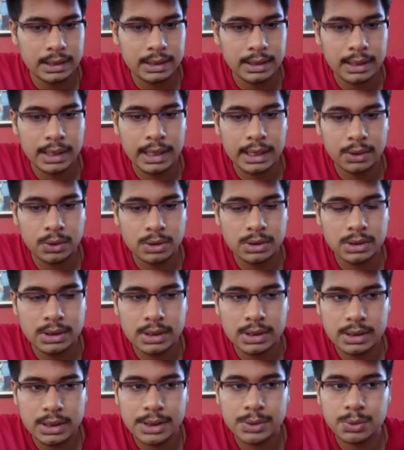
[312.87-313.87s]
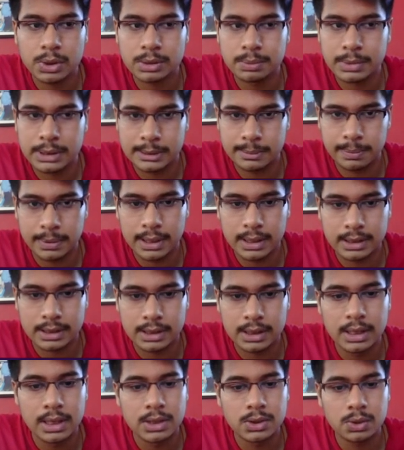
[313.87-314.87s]
Knight on c6 was misplaced.
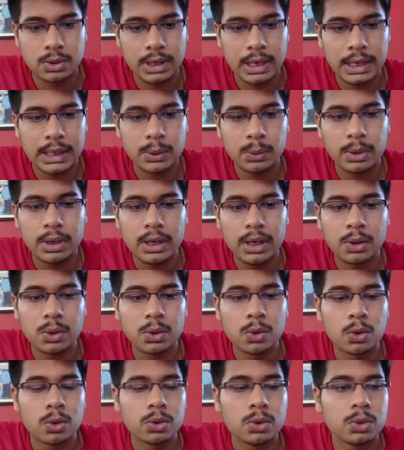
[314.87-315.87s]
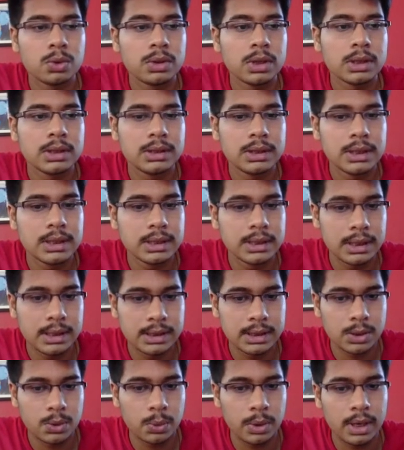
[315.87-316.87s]
So knight will now go to the g6
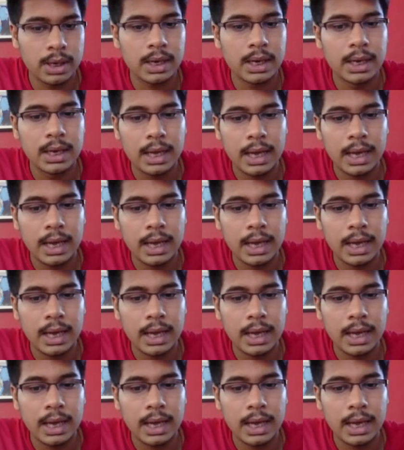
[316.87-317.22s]
square